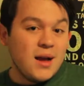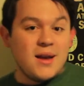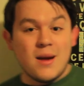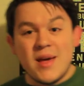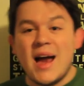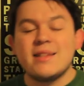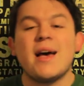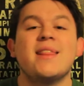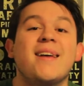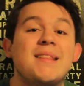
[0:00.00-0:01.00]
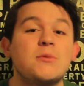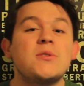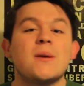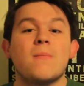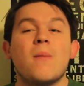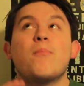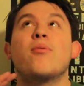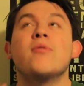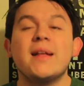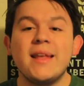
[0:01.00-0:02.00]
Now, to be honest, I thought this was a
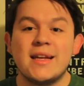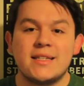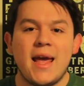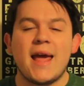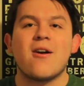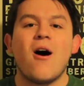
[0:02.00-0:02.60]
brilliant and